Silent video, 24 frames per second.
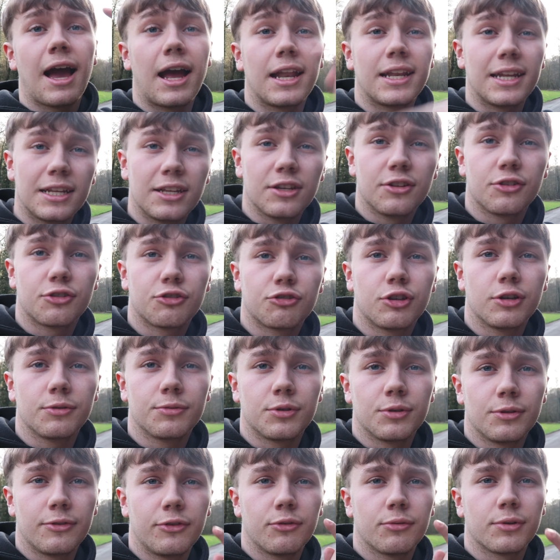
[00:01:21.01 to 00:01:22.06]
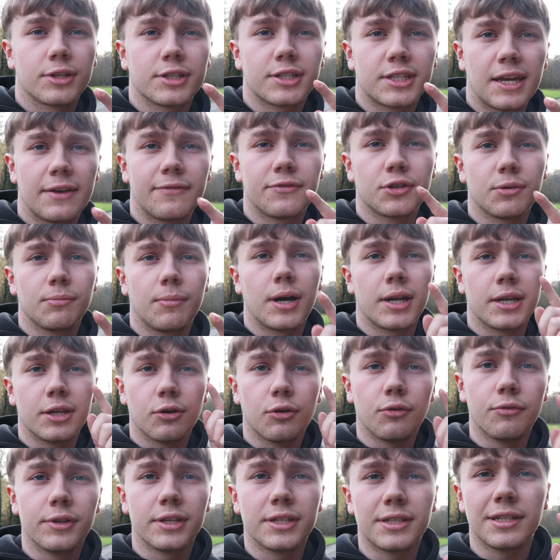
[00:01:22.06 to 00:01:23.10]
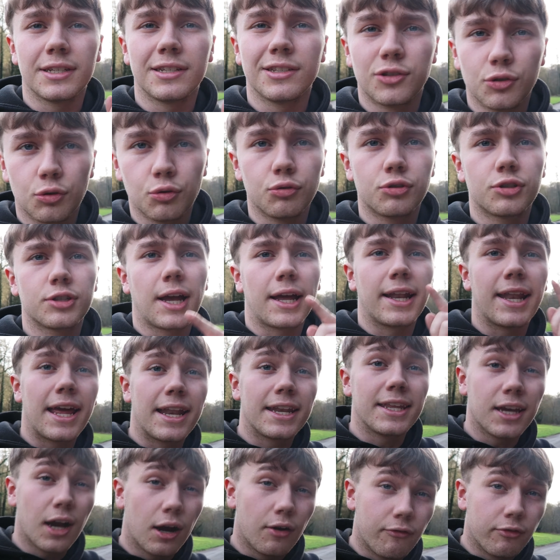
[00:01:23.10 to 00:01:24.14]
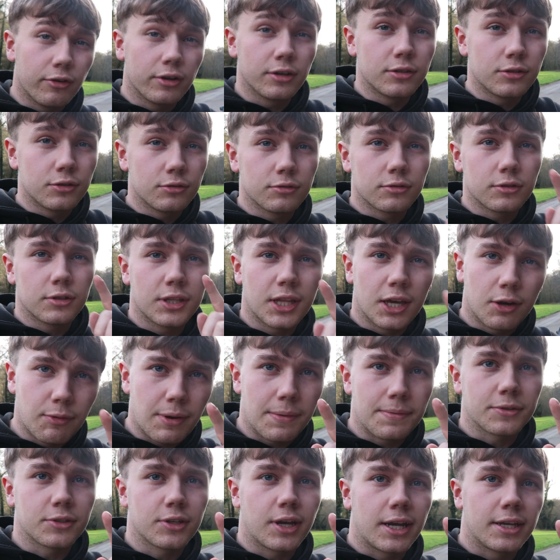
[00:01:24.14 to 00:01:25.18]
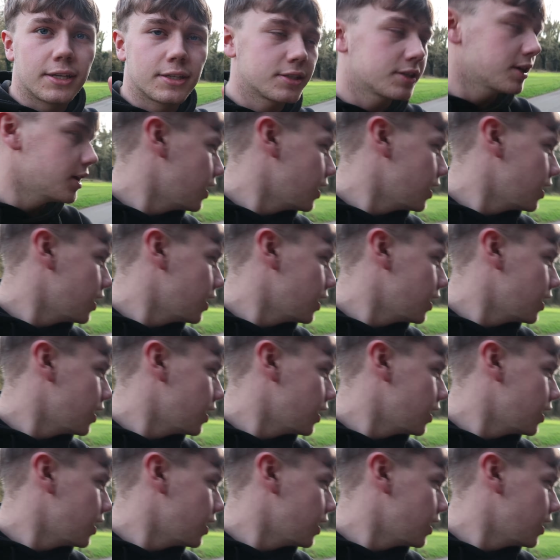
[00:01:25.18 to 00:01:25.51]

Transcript: and in the description, if you want to save some money on this exhaust and any other exhaust on their websites.